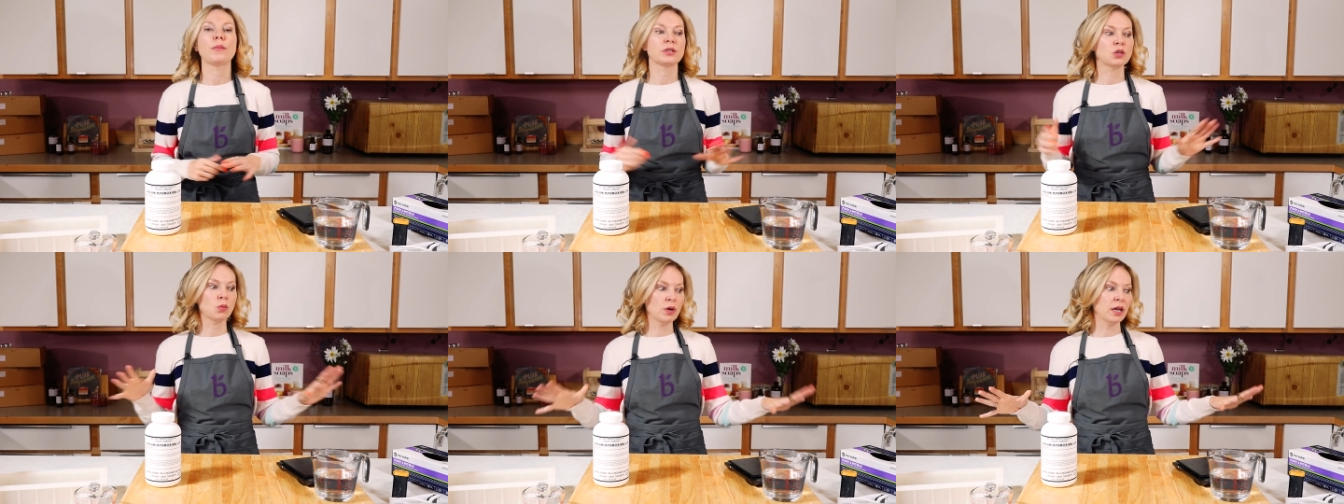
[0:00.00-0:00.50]

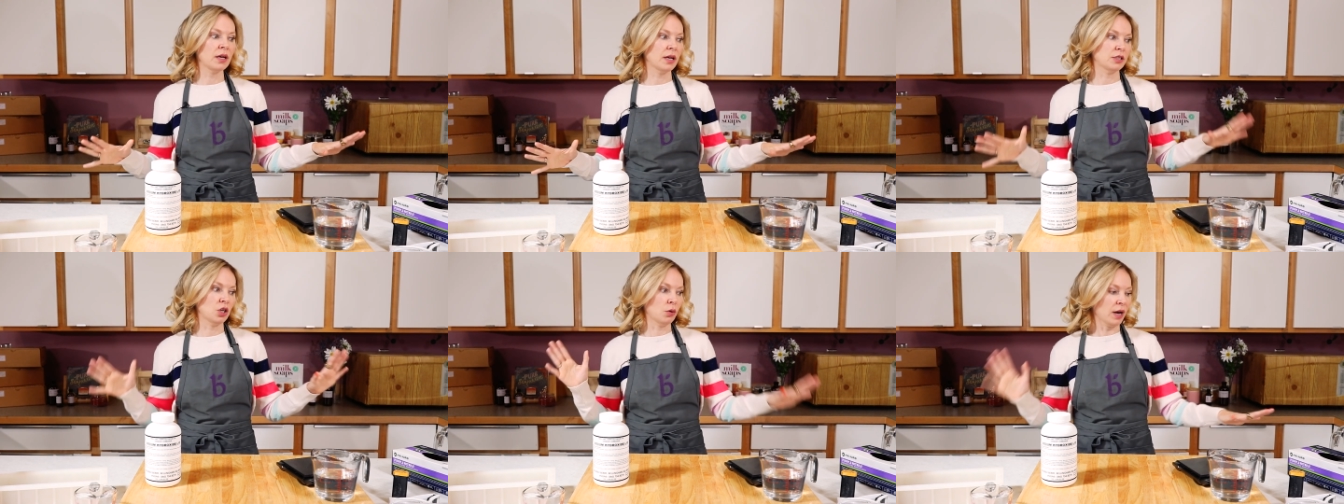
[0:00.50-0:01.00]
So
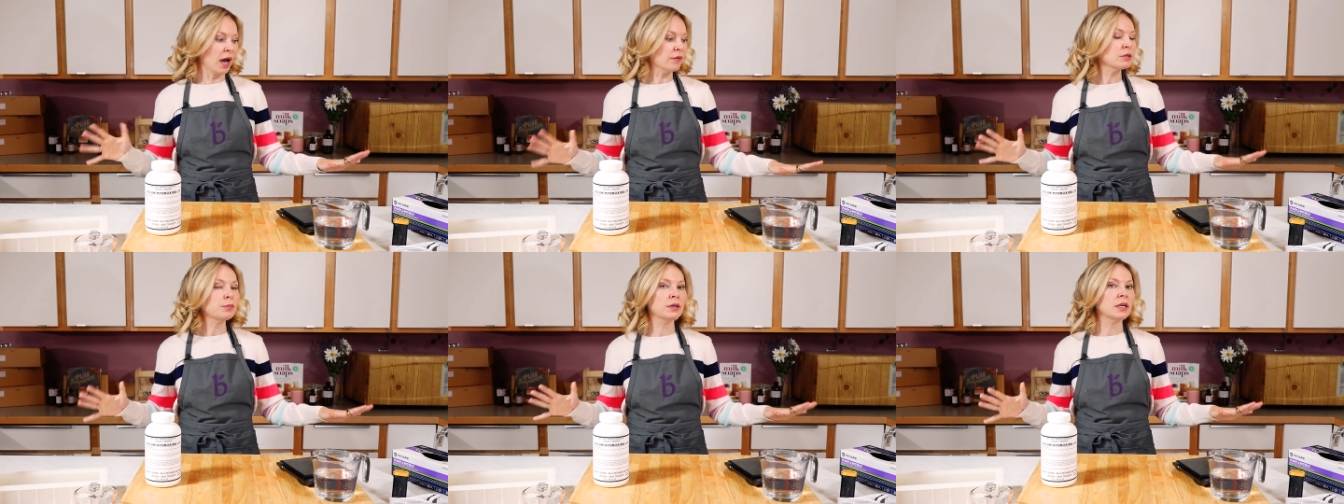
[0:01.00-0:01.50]
we don't
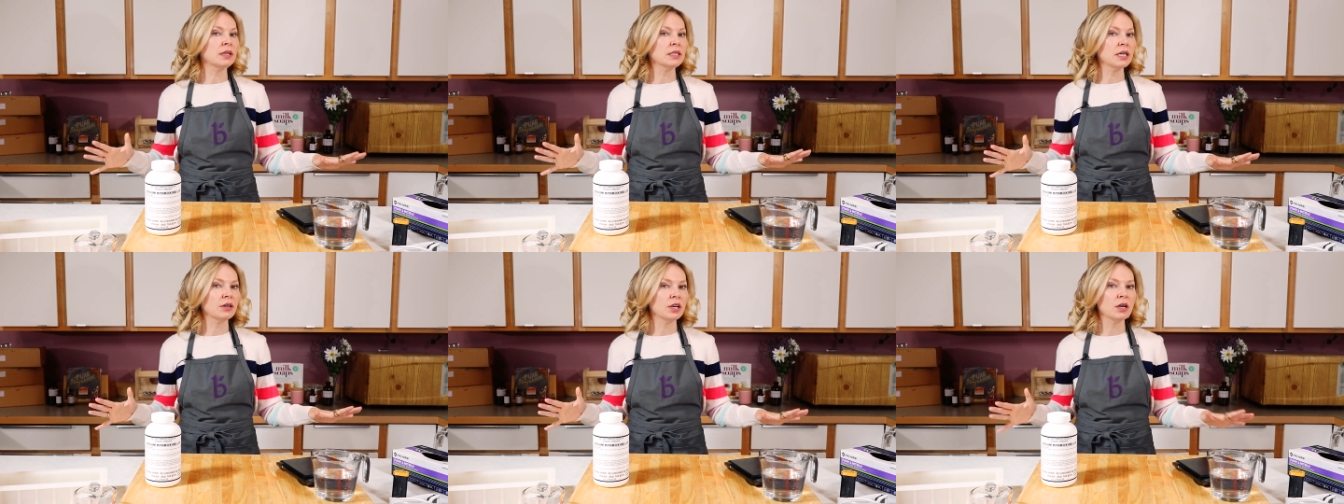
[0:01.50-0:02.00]
have to put
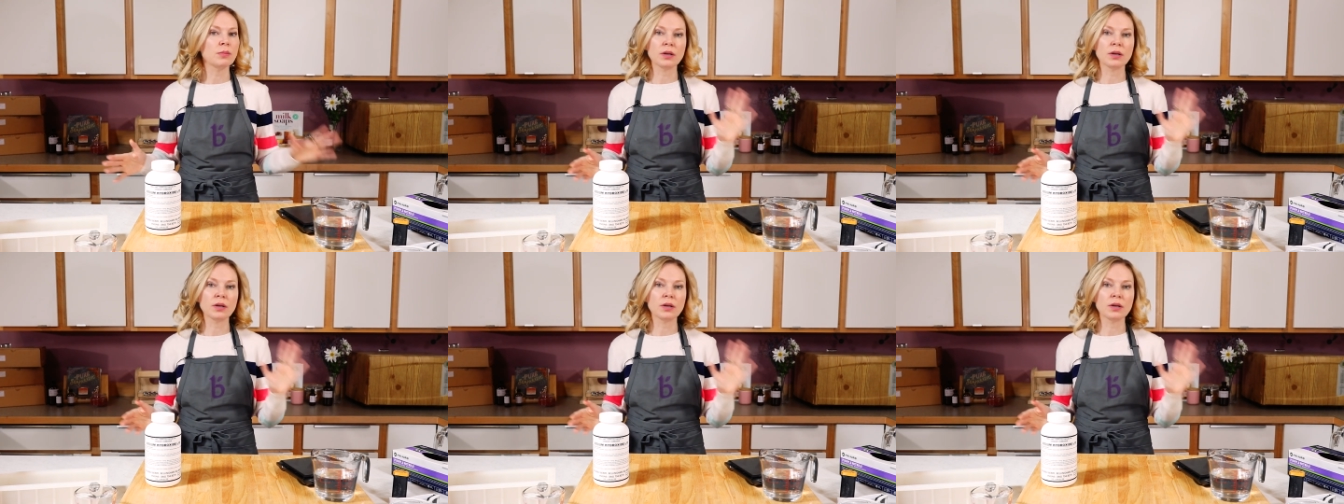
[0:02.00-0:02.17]
anything down here,